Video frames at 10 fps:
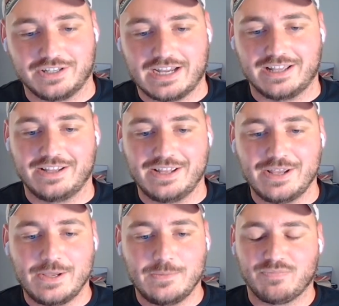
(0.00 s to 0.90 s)
Yeah.
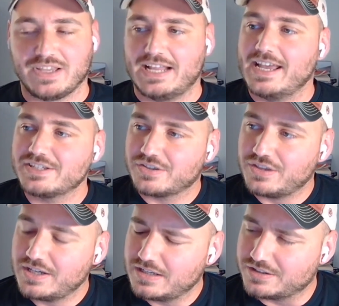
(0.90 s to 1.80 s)
And he has a
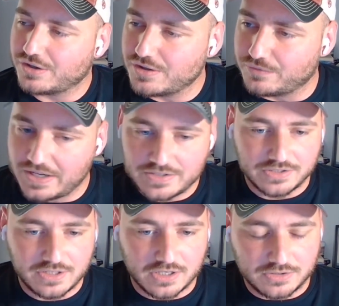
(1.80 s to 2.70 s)
thing, it's called the
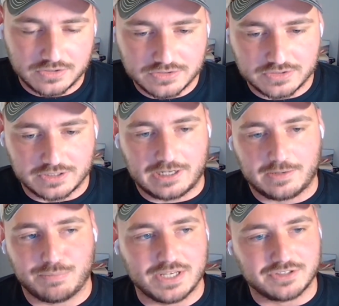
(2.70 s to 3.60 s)
Fantasy Doctors,
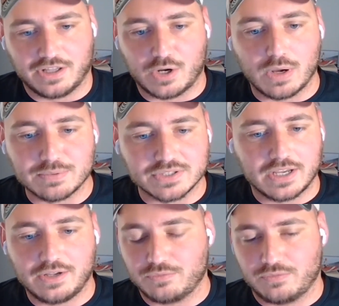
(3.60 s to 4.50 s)
basically like a
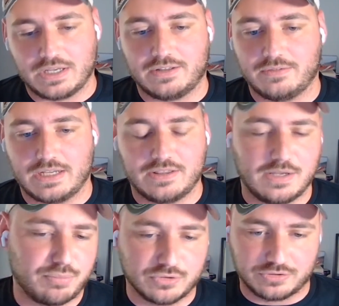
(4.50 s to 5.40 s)
website, and they
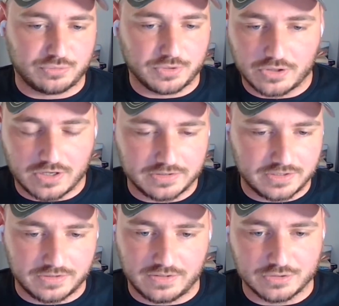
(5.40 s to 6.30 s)
post Twitter
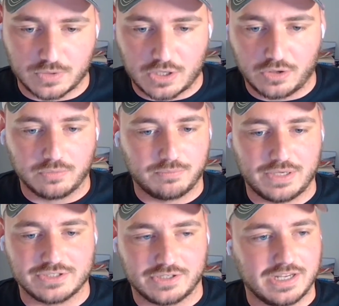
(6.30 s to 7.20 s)
content as well,
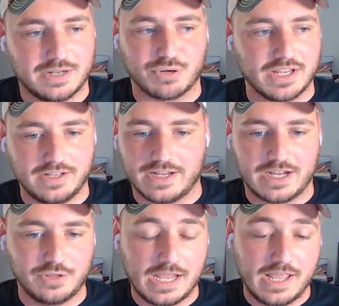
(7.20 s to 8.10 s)
basically again breaking
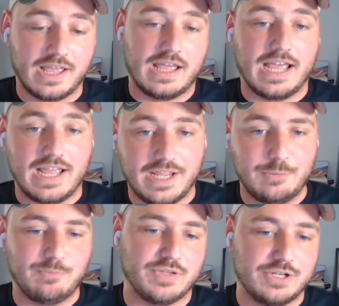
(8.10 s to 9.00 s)
down, hey,
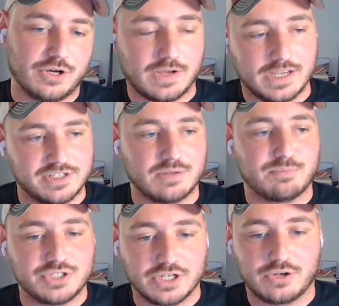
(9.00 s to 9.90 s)
Isaiah
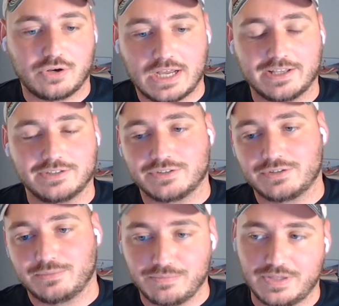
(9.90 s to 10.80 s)
Pacheco has
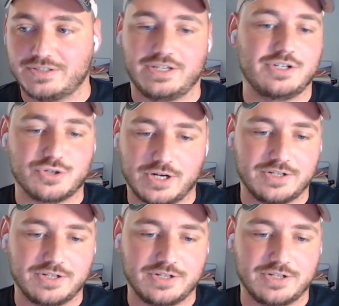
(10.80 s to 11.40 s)
this injury on